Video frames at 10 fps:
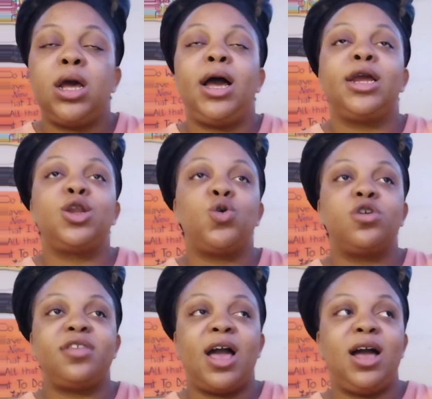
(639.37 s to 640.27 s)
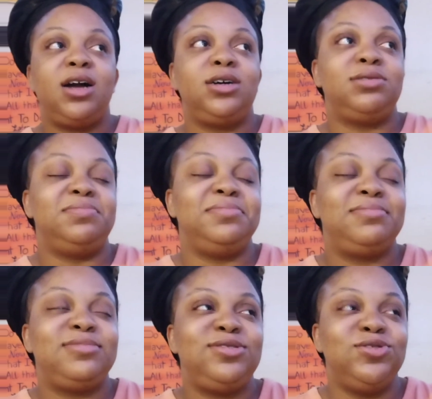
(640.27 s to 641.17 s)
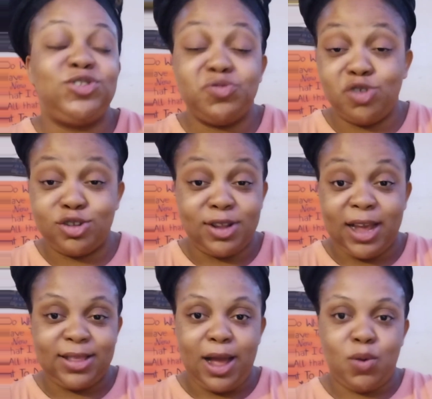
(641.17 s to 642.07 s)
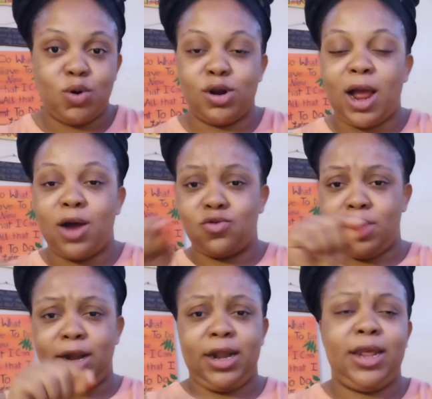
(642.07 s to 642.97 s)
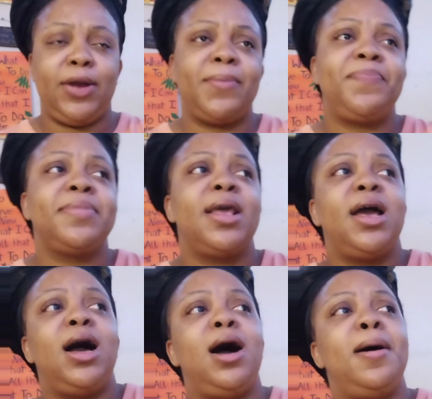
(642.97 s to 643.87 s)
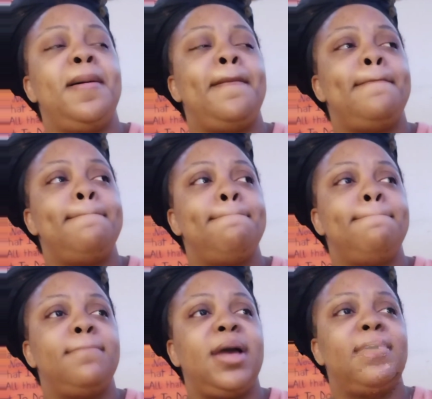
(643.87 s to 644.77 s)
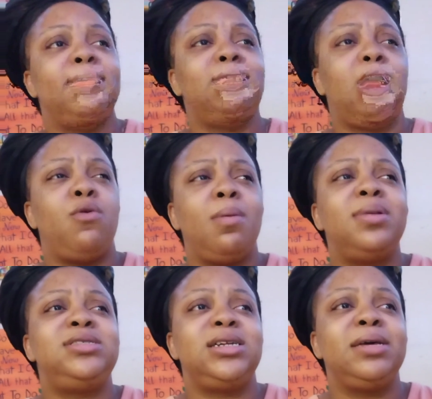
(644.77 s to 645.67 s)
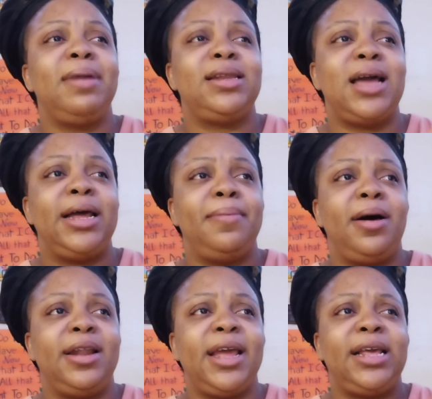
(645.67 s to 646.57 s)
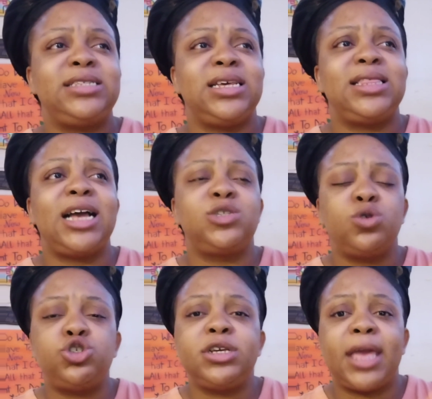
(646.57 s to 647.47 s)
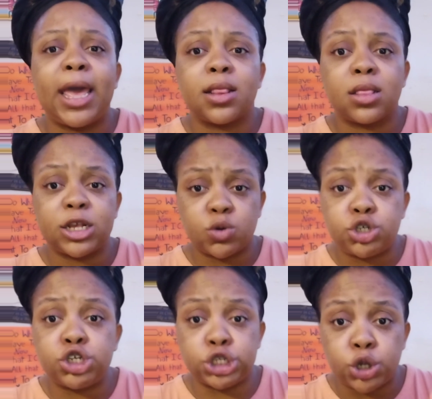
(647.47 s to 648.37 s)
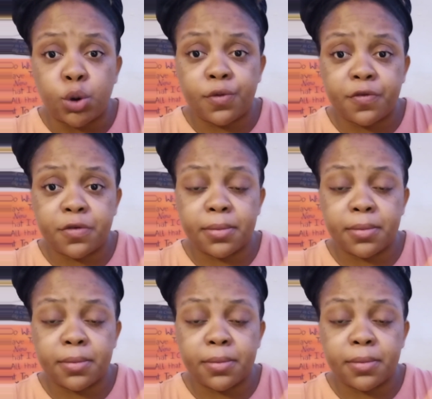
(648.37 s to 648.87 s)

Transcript: I know that YouTube doesn't like that word. I'll write it here. Um and I remember telling my dad about it, and he said, "That's what you get. That's what you deserve."